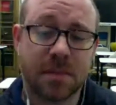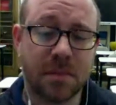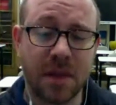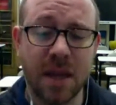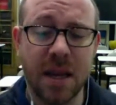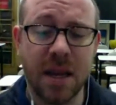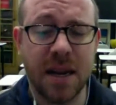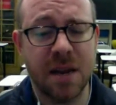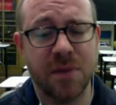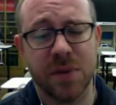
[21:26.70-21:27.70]

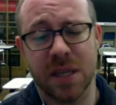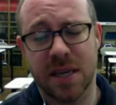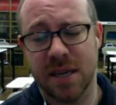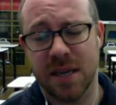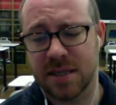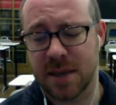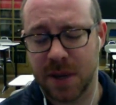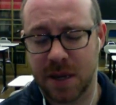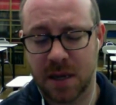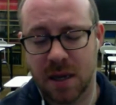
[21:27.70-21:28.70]
It really is. I
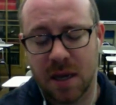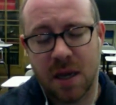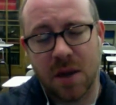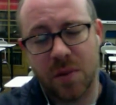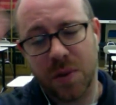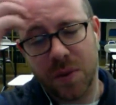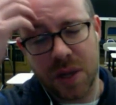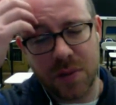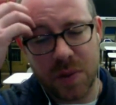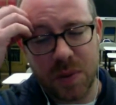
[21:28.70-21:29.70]
mean, when
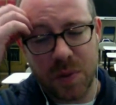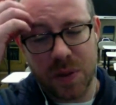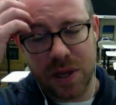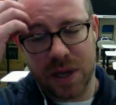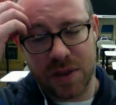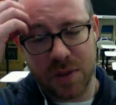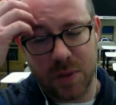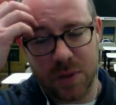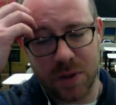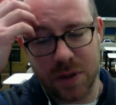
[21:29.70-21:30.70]
we look at the
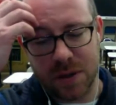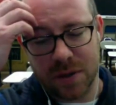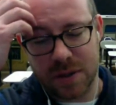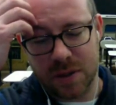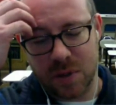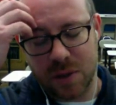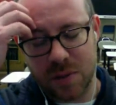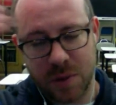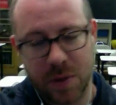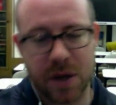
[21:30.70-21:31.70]
world and
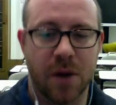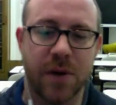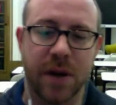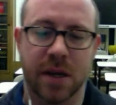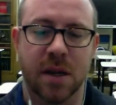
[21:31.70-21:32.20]
where we're going,